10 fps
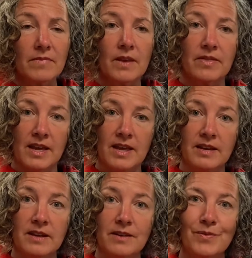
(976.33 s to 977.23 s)

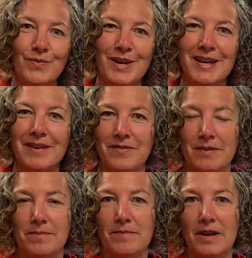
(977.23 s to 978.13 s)
Then we give
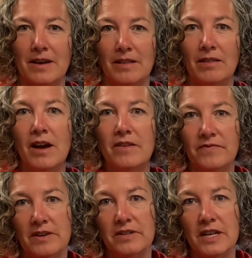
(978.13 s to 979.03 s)
them a lot of
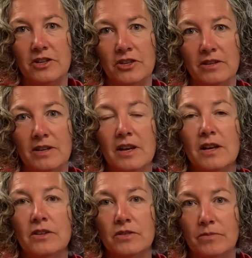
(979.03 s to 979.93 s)
foundation
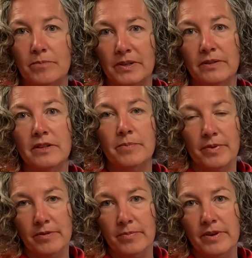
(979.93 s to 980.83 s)
to build an
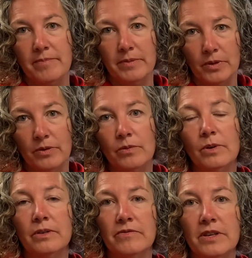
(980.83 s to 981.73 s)
appropriate biblical
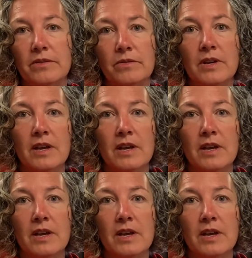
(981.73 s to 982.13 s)
worldview,